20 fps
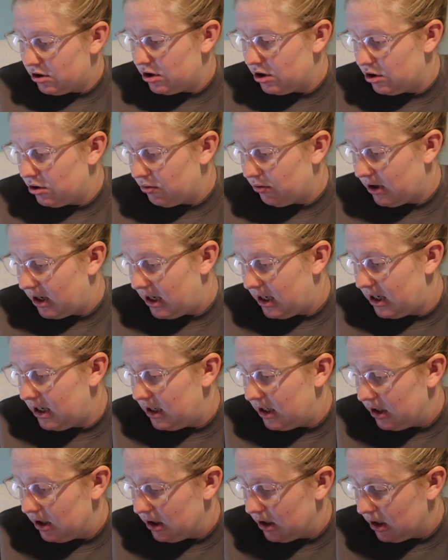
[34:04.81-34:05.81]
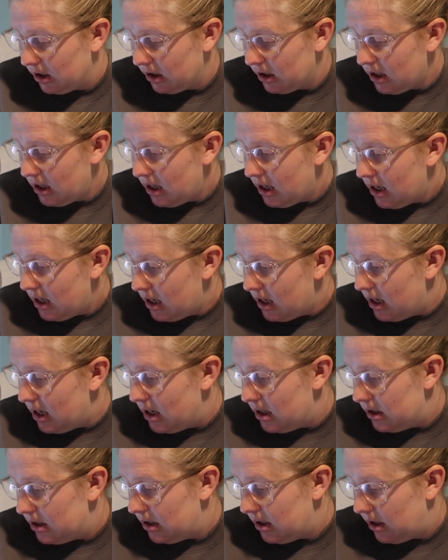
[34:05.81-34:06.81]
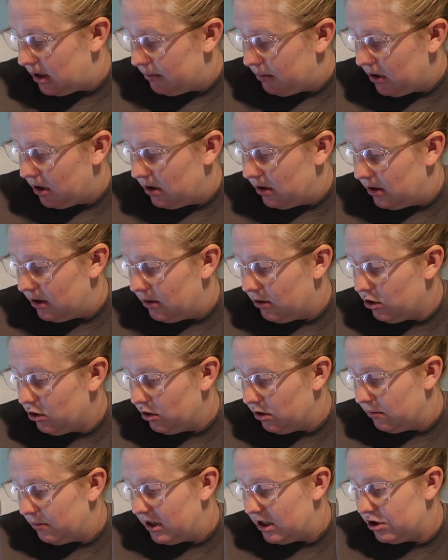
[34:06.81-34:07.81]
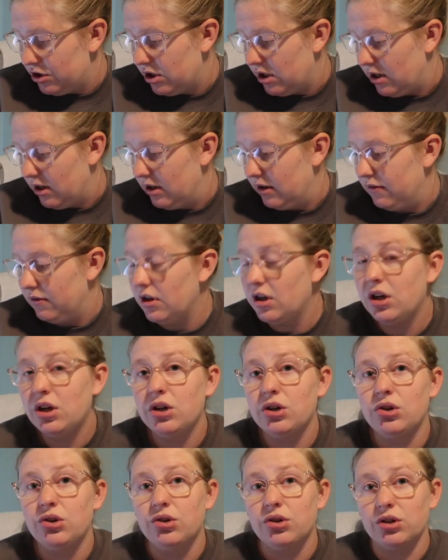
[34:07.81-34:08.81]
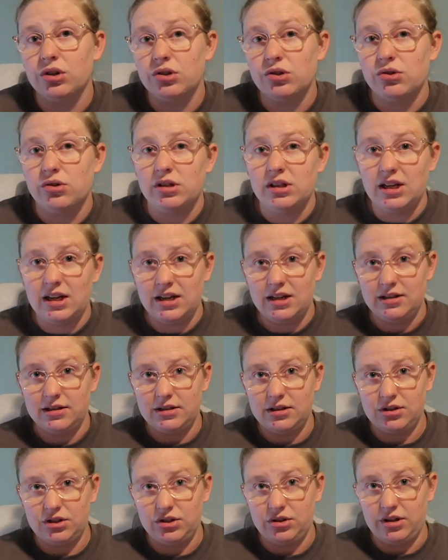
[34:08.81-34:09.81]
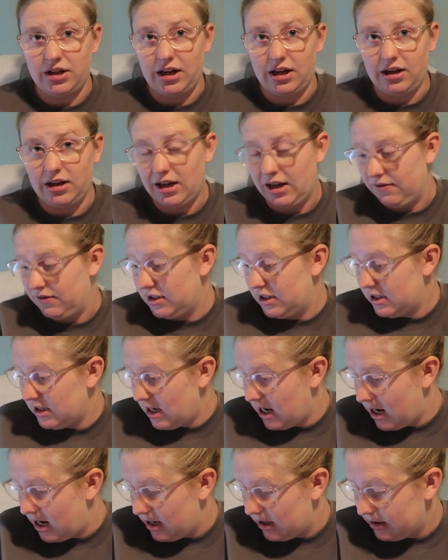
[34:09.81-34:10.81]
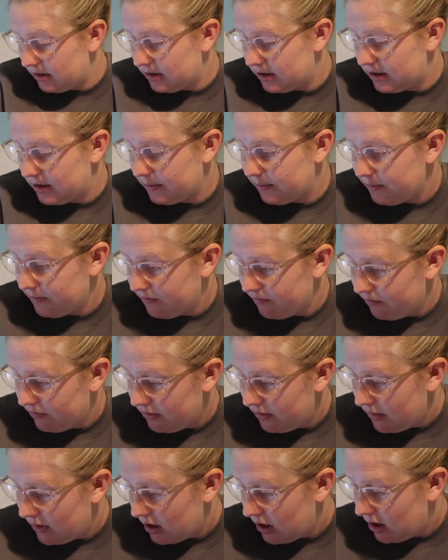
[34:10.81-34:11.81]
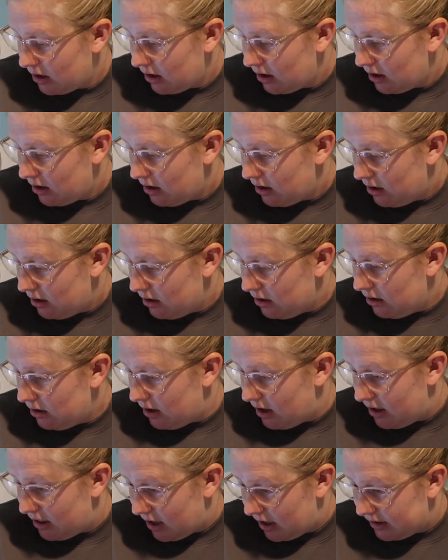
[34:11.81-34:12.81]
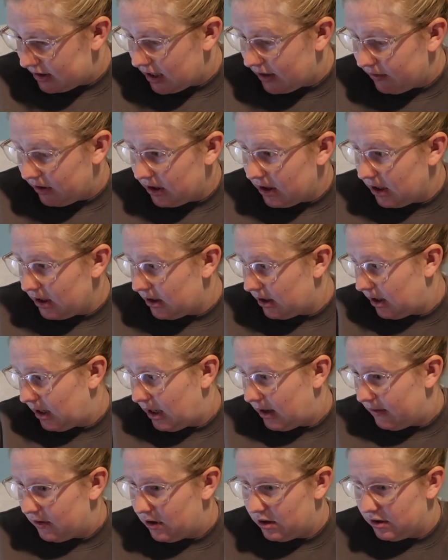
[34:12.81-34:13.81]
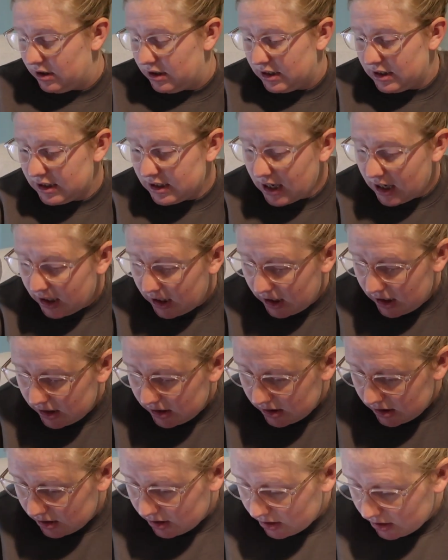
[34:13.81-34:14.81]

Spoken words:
just right here. And then I bought a whole bunch of granolas so that I could have snacks. And that's everything that I have on the second